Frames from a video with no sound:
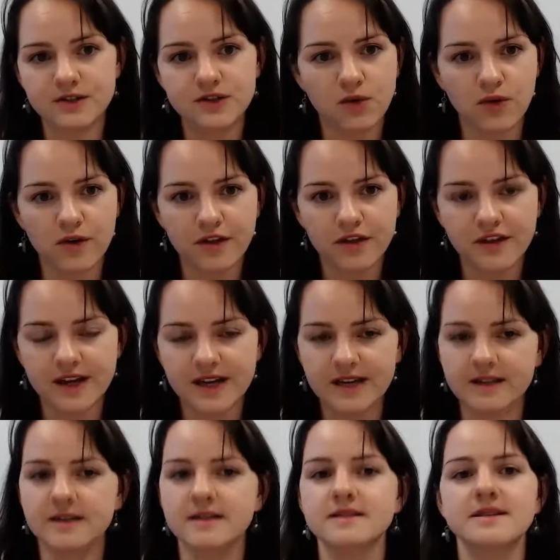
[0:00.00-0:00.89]
sort
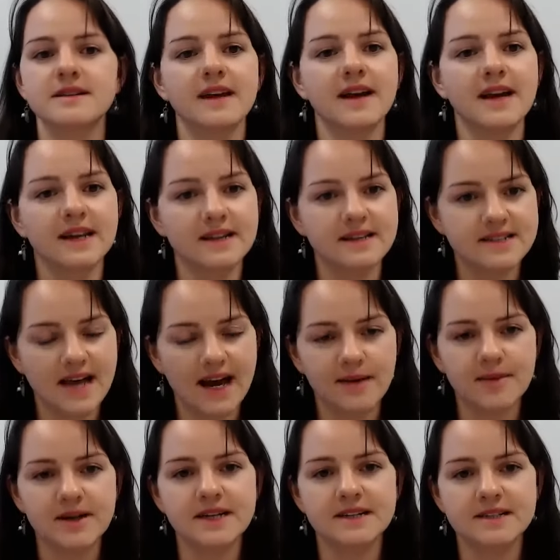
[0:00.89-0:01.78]
things and get
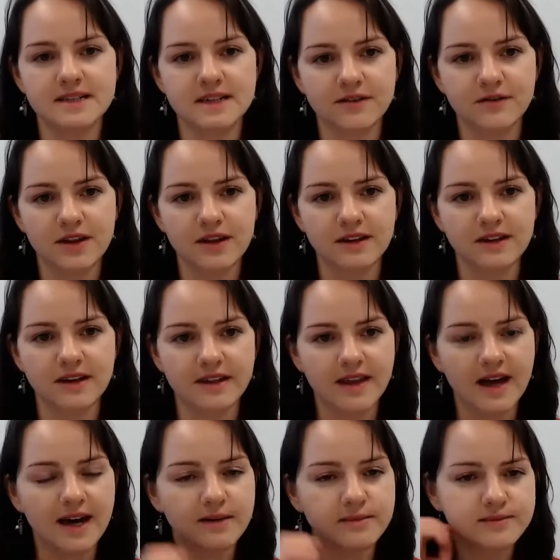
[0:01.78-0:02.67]
contaminants and everything like
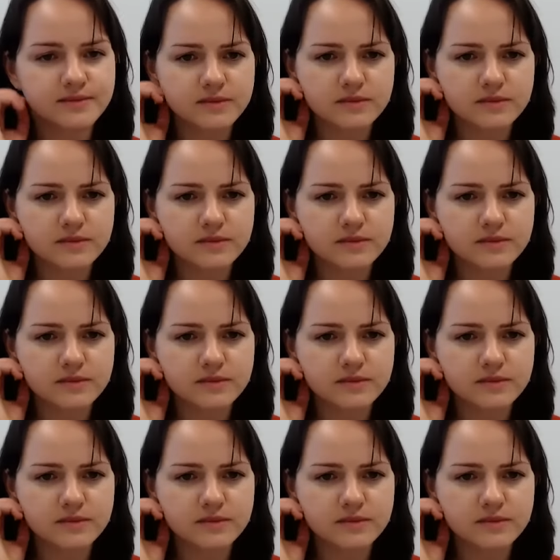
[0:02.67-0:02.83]
that.